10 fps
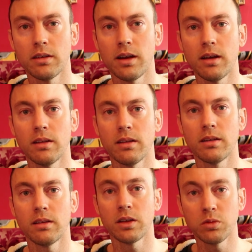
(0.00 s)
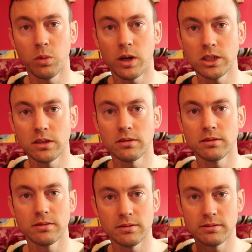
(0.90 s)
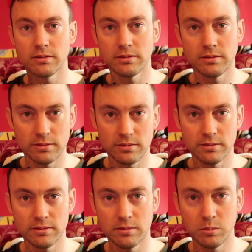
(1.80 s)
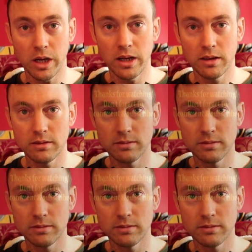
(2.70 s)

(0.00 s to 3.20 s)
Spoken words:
Thanks for watching. Bye.